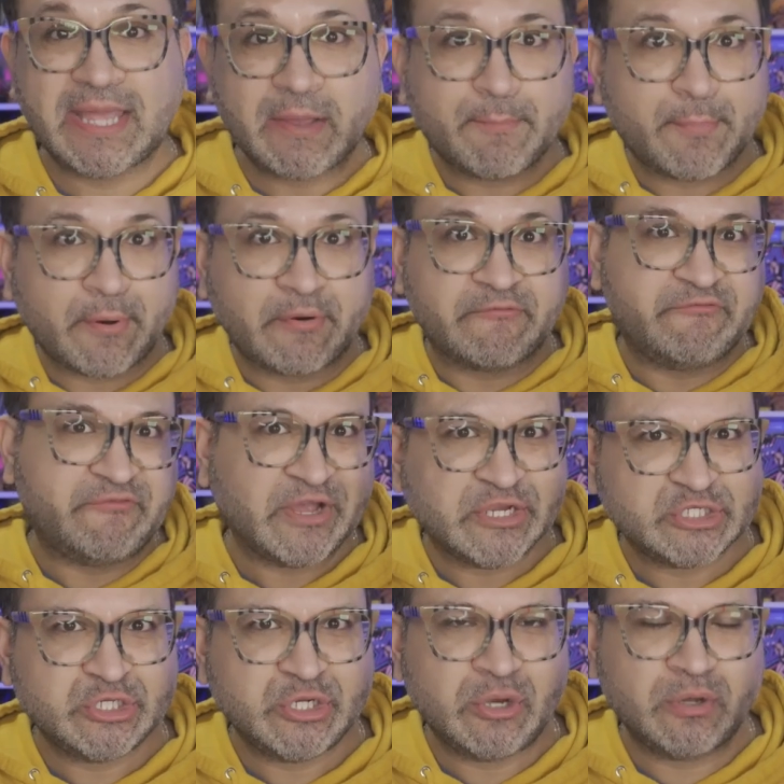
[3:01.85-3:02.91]
like
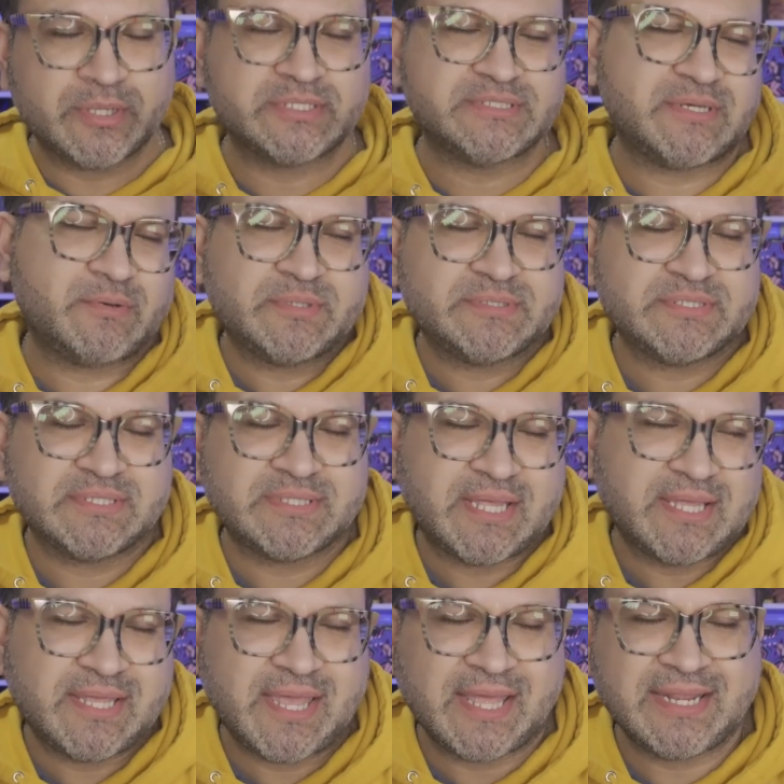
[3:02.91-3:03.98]
professional because I wasn't
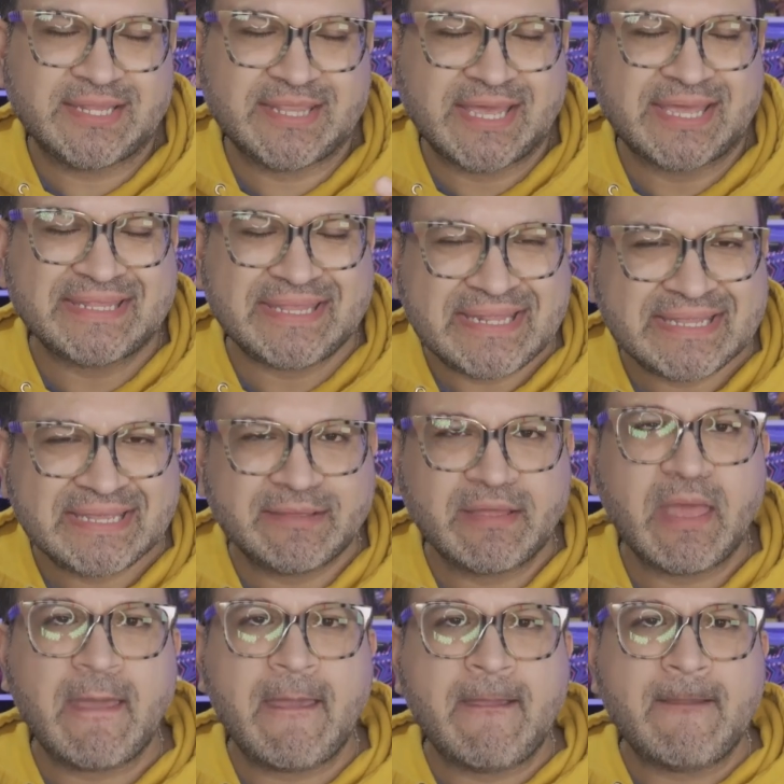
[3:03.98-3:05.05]
like anything I needed
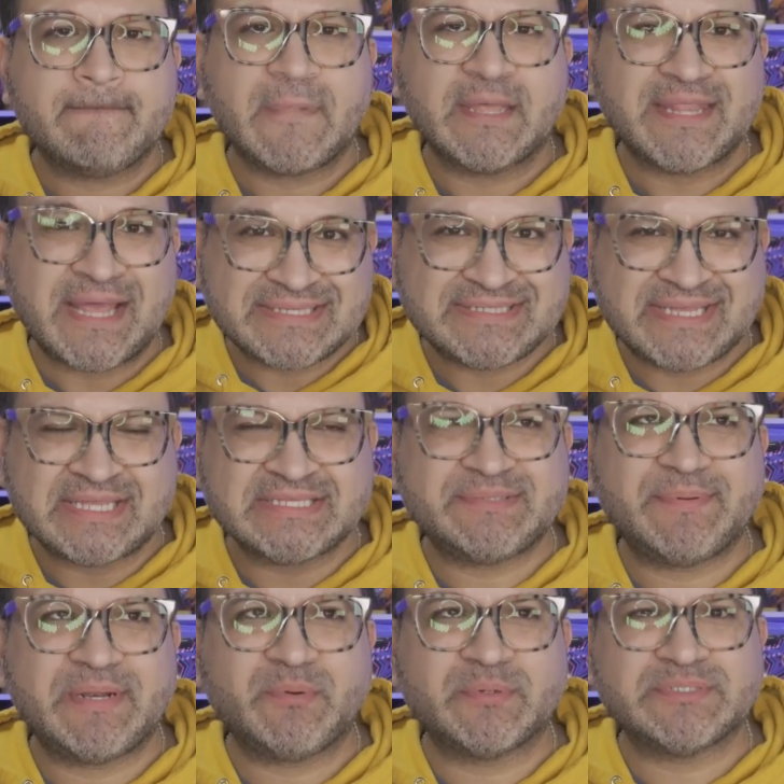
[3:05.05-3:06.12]
in that
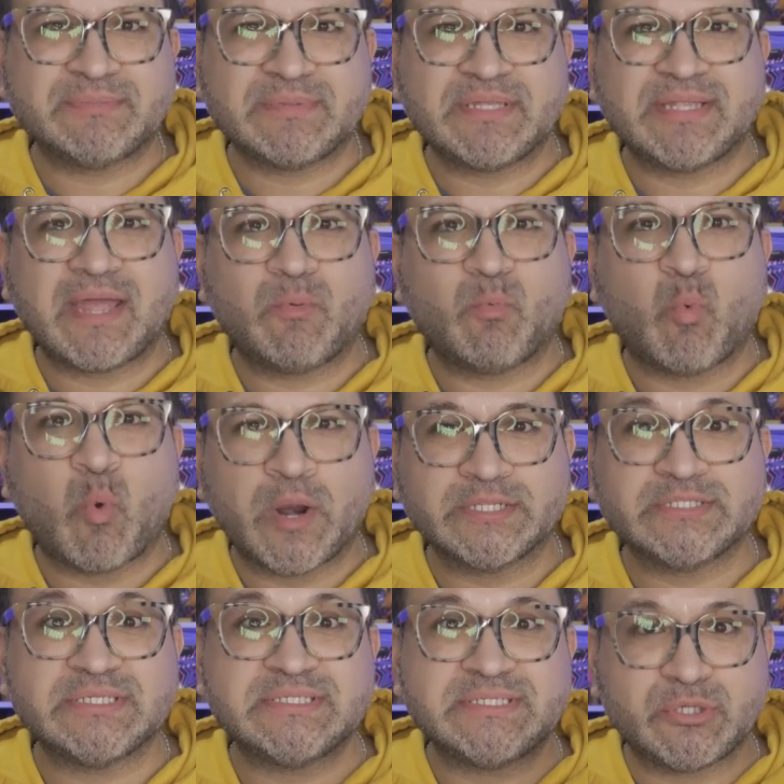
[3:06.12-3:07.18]
sense, but it was something I
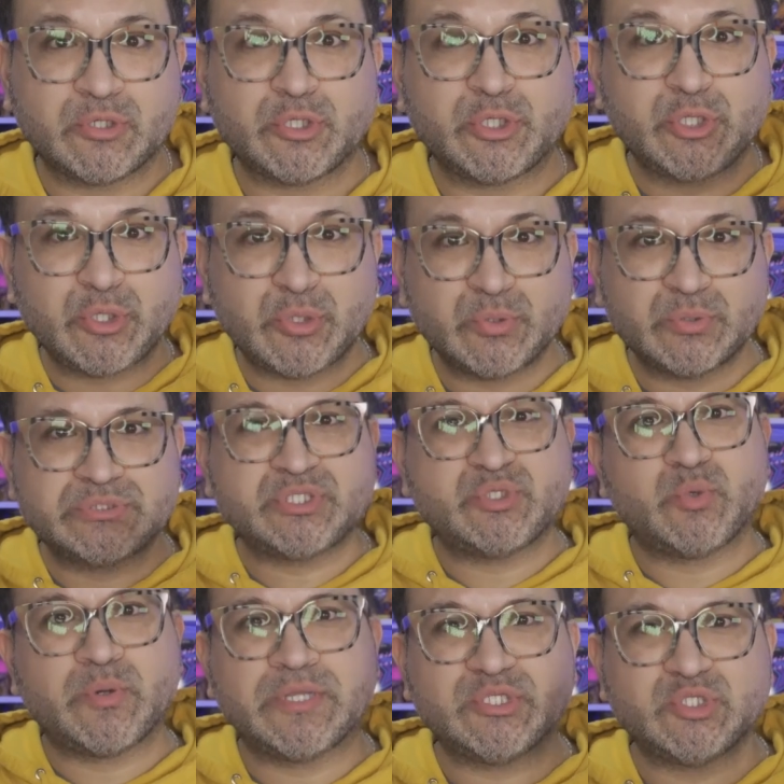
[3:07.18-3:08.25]
wanted to still use
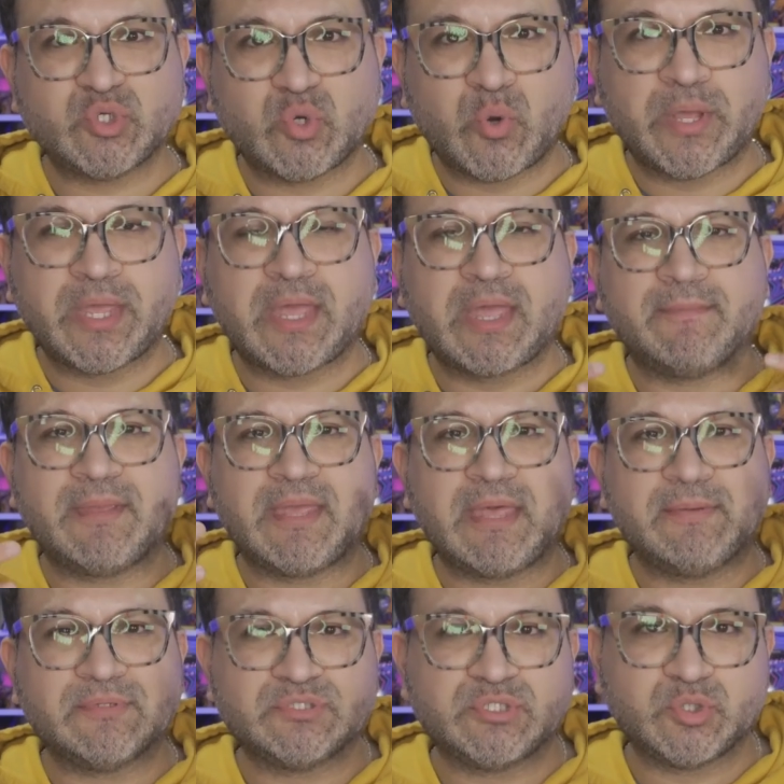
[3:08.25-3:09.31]
to enjoy and be
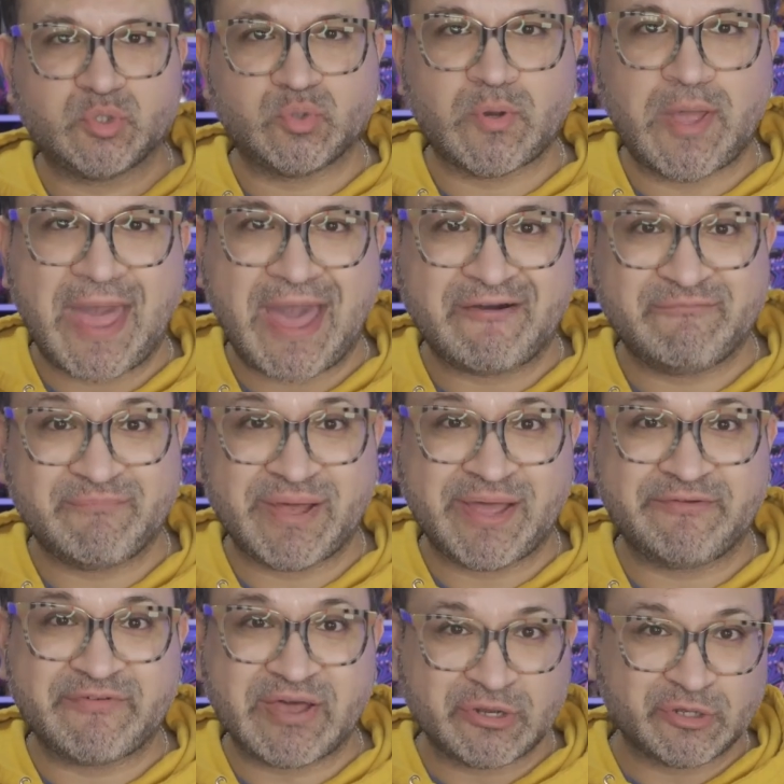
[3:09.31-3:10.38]
able to have
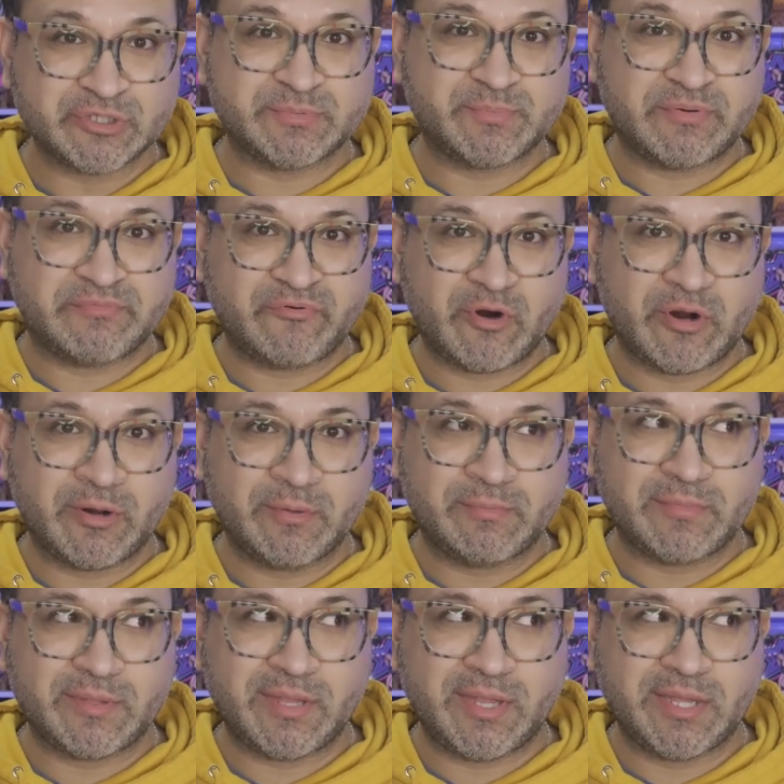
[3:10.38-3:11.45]
my vinyls
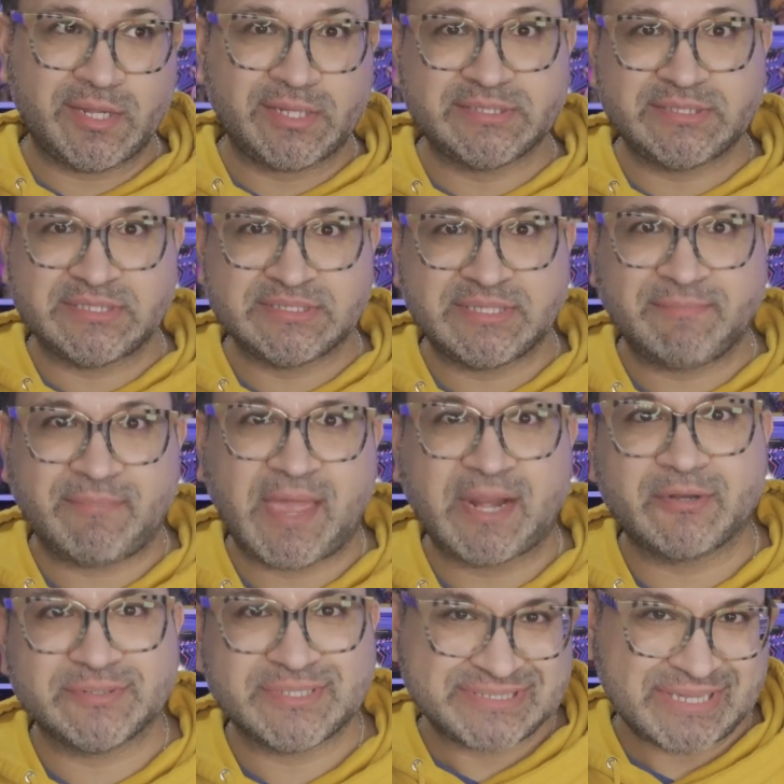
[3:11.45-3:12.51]
perform in a decent
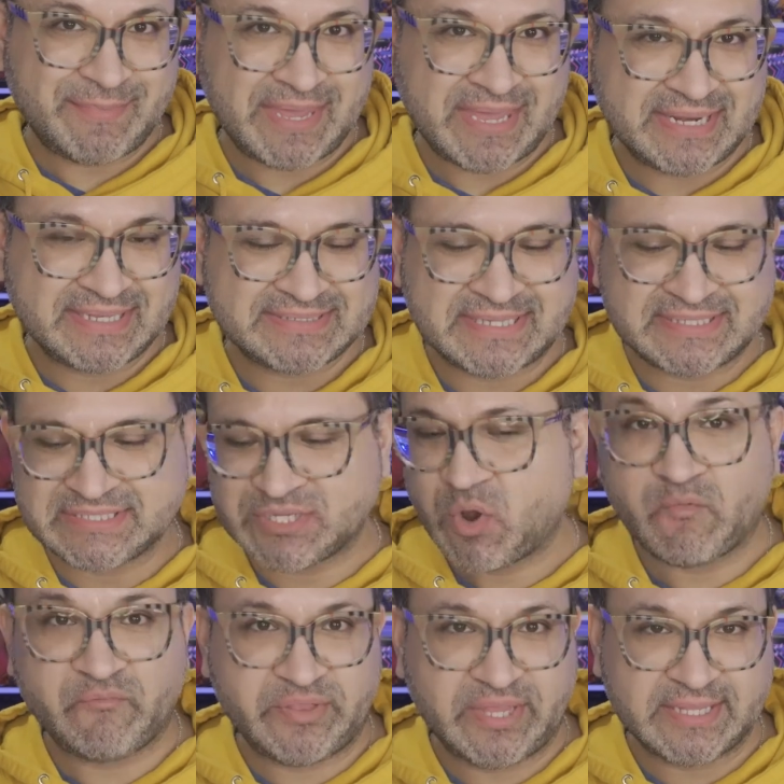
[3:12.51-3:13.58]
manner. Does that make any sense?
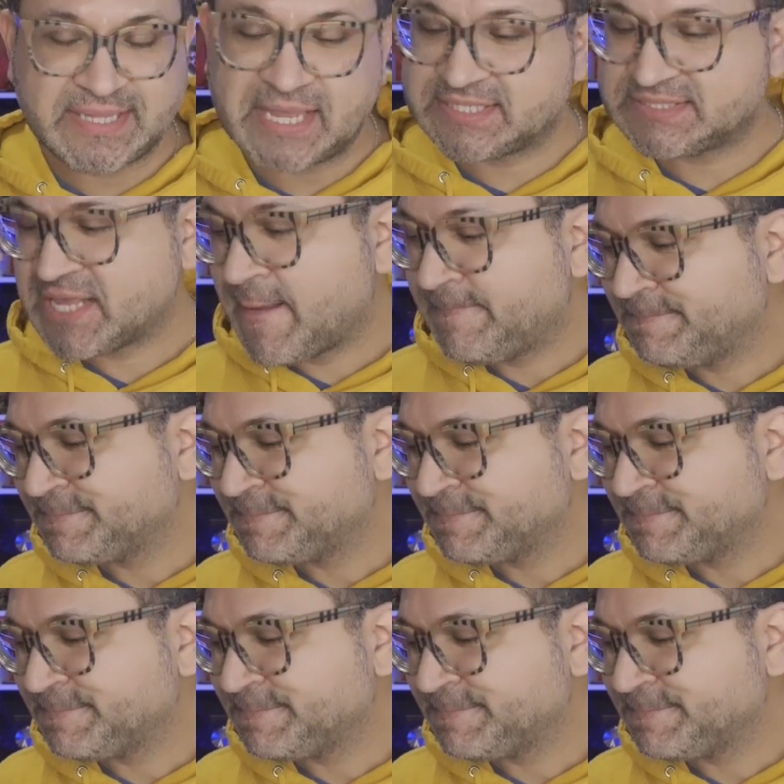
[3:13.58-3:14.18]
Hopefully it does.